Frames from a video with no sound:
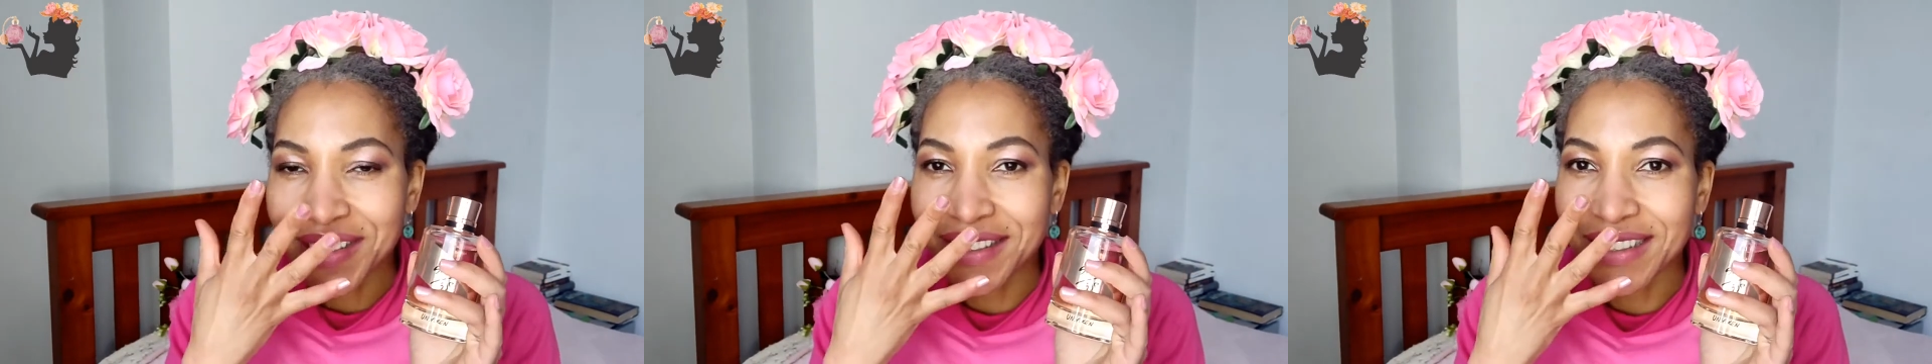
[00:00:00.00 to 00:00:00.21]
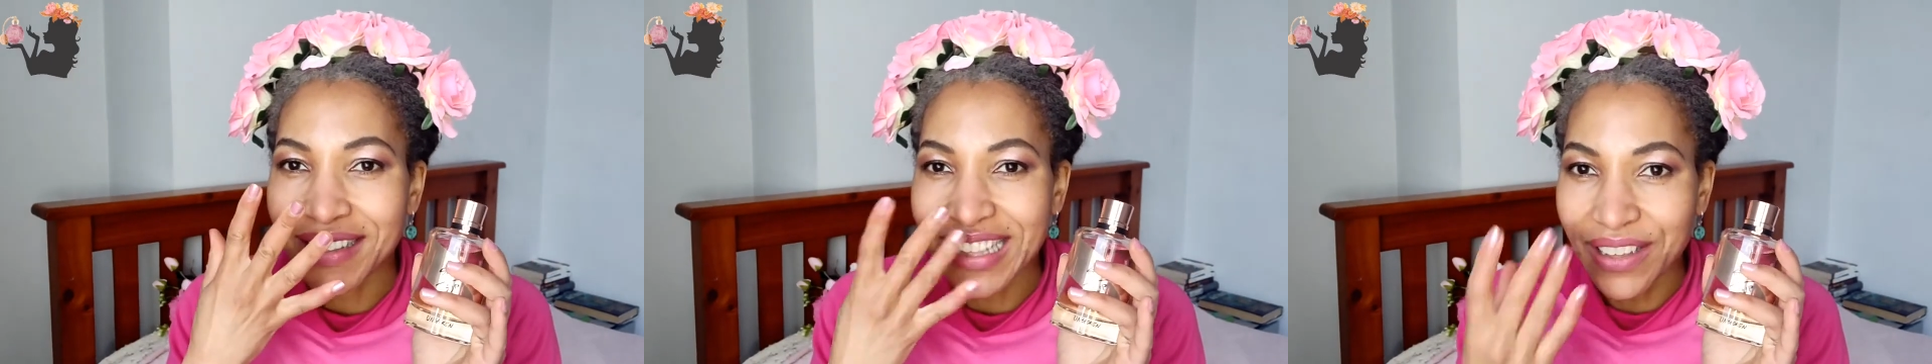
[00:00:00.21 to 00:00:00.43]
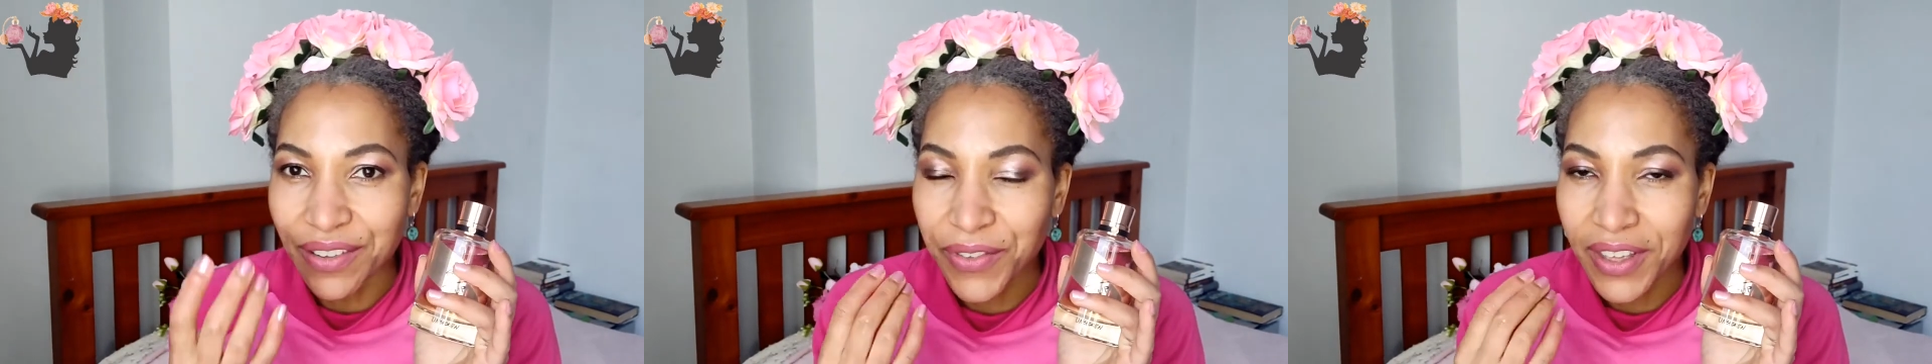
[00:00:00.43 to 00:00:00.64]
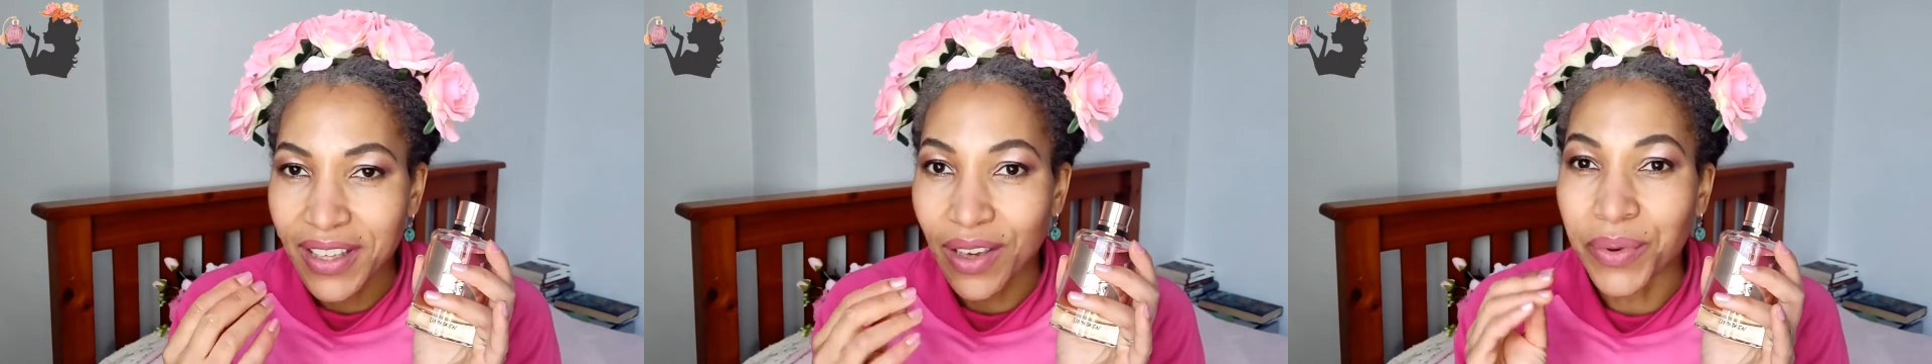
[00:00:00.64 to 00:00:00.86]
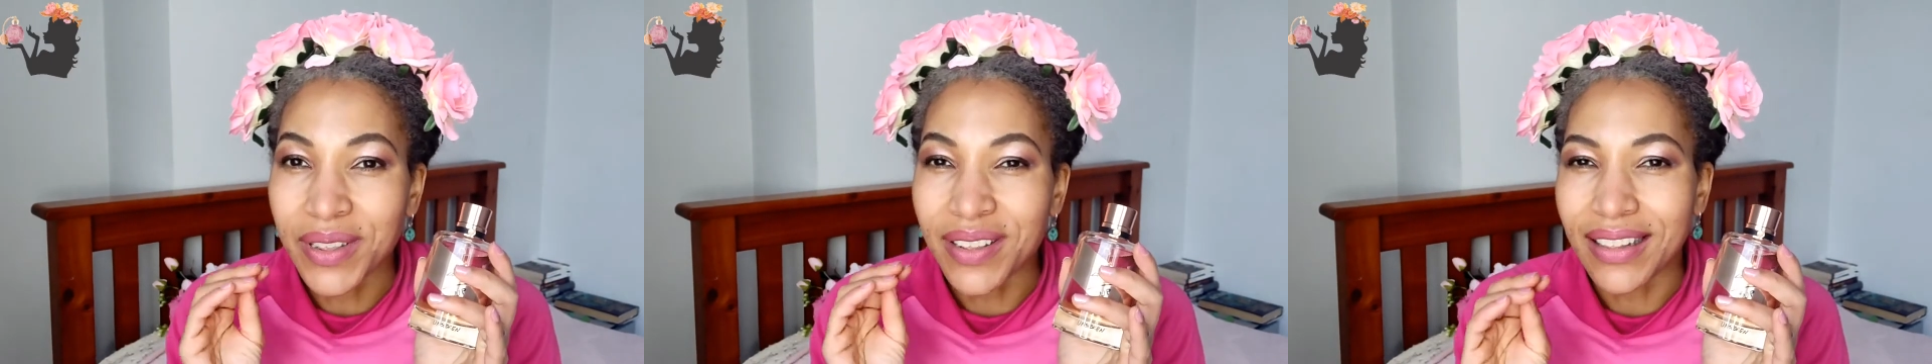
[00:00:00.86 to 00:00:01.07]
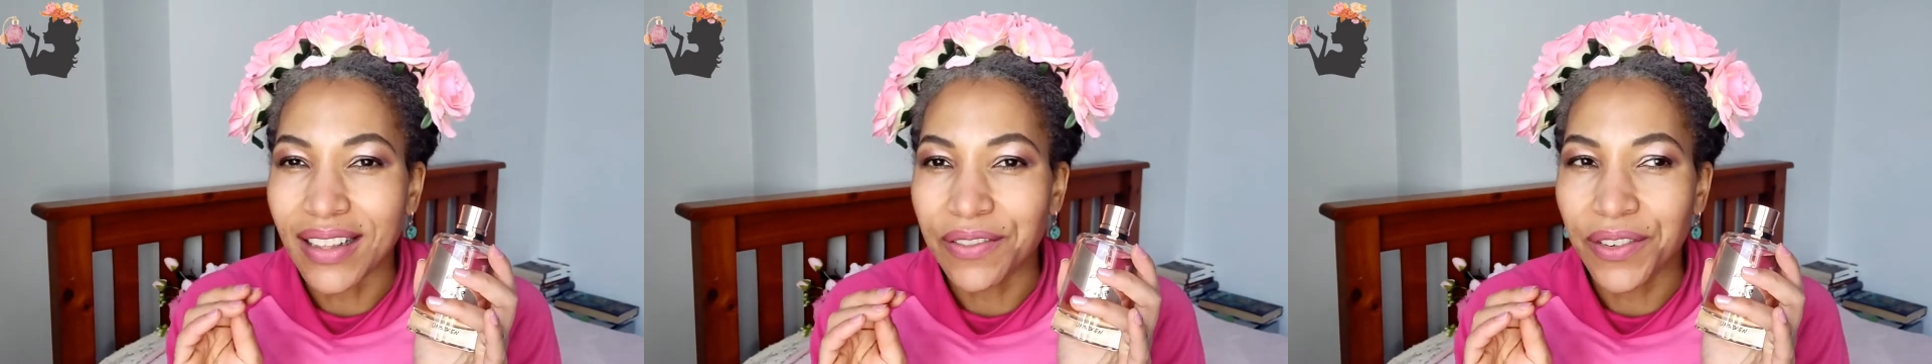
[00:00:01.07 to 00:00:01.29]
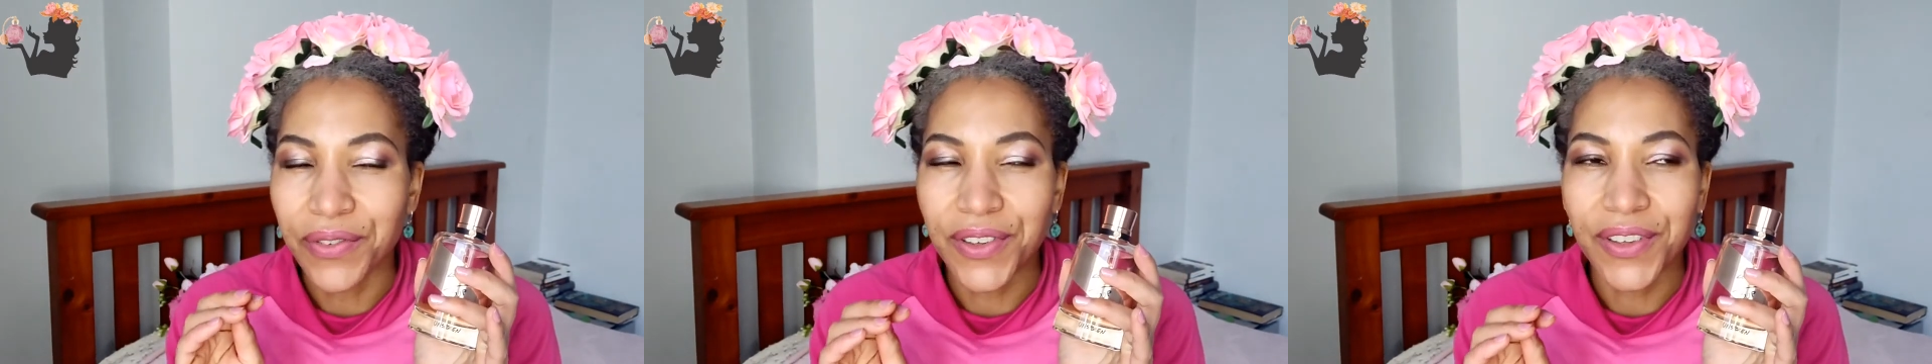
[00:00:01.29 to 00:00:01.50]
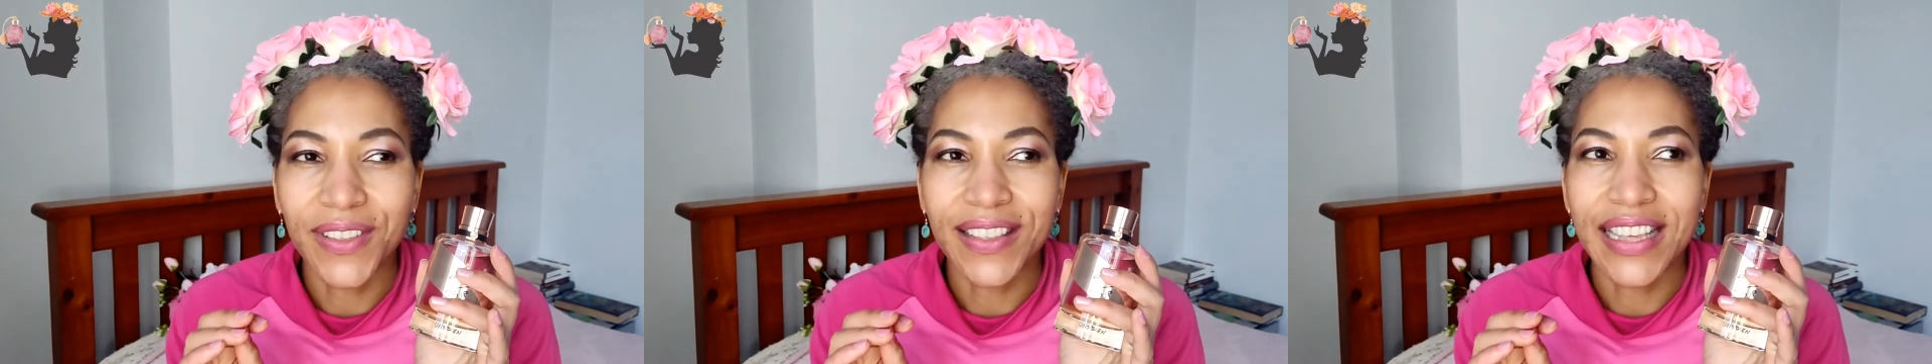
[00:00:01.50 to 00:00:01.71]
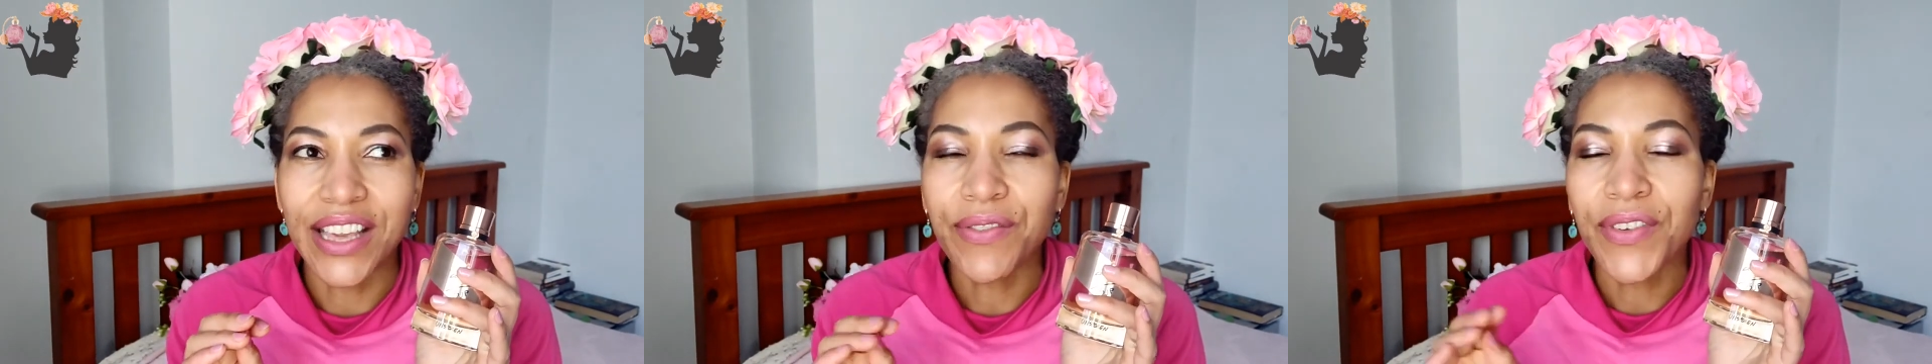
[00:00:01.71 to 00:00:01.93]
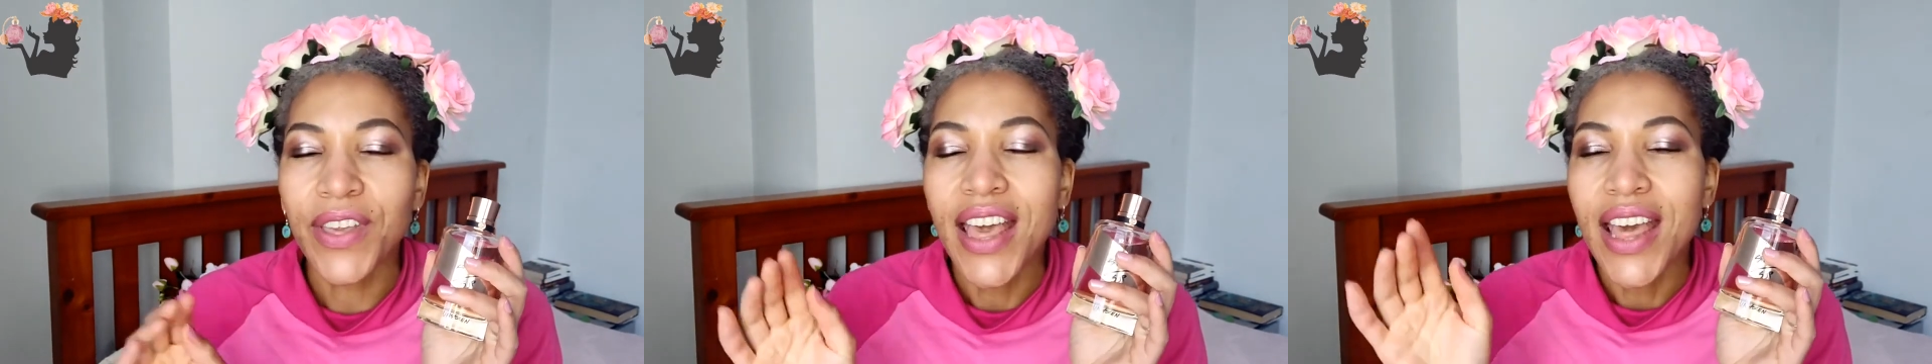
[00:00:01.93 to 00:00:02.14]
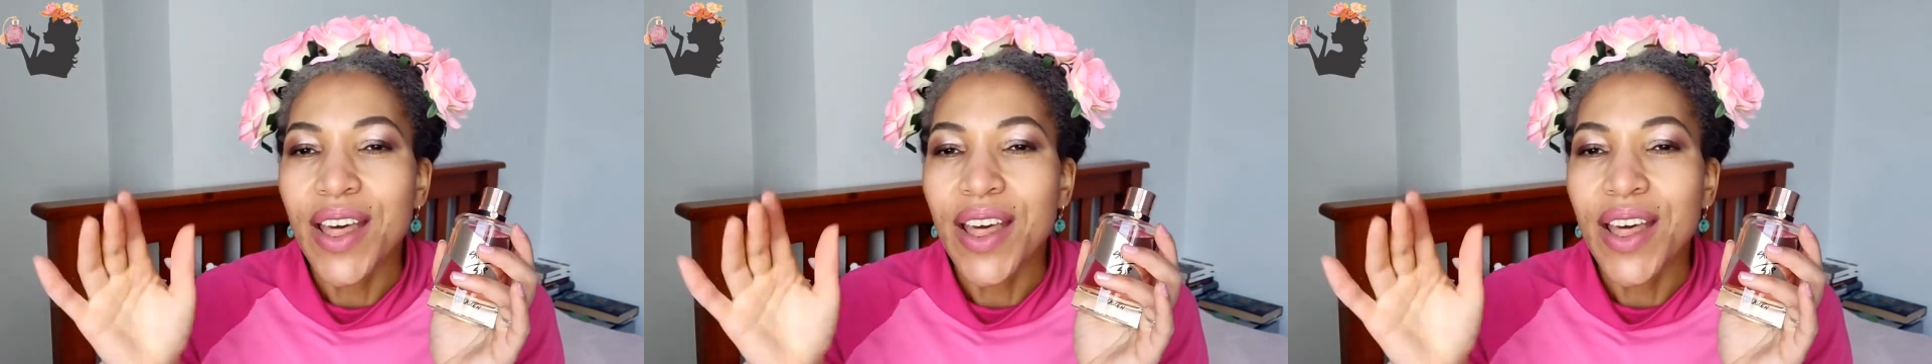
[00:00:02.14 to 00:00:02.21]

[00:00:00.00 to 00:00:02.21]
sniffed it. It wasn't love at first sniff.